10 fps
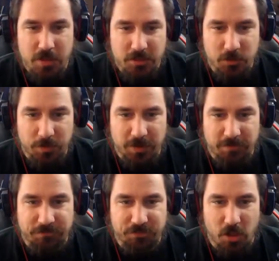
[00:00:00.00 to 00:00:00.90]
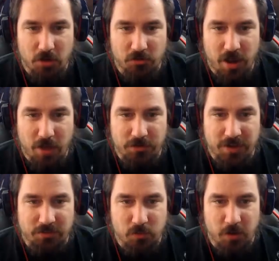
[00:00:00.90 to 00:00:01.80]
They're being flung around
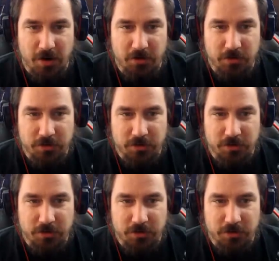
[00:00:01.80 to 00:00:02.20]
everywhere.